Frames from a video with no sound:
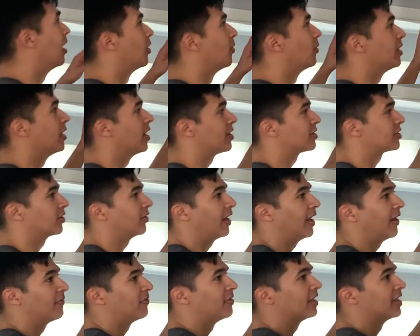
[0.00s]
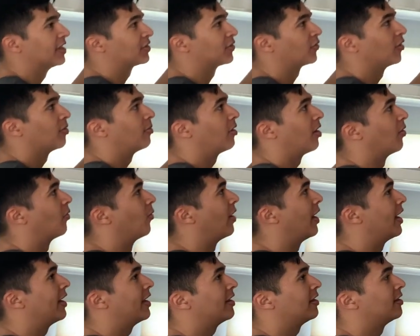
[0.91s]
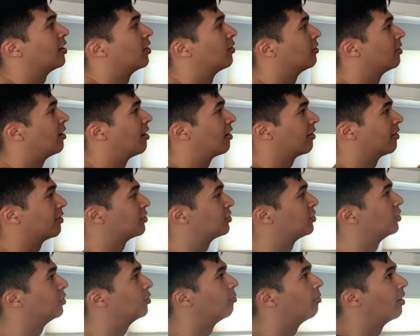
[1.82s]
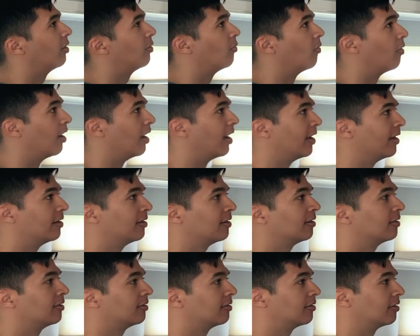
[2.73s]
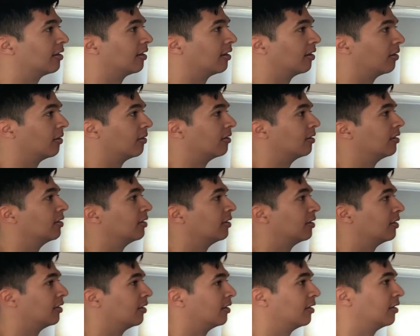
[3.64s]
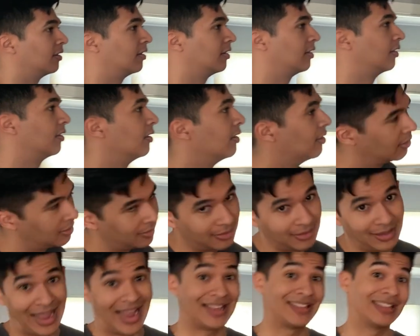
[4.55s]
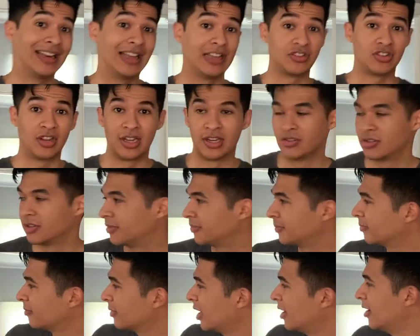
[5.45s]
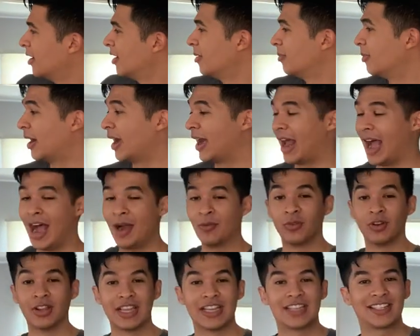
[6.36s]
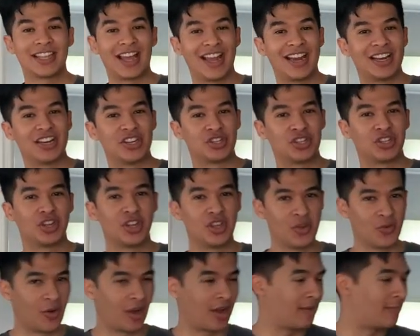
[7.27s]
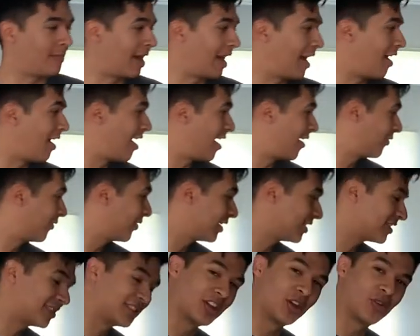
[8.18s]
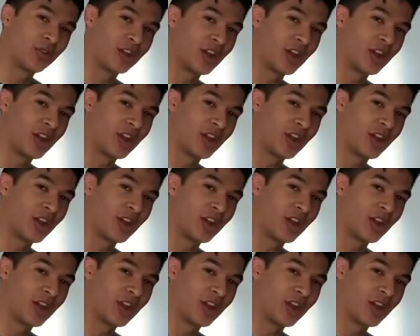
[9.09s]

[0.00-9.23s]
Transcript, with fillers: We also have this from our wedding, no longer two, but one. So that's not changing. But I'm really excited to show you all my office, so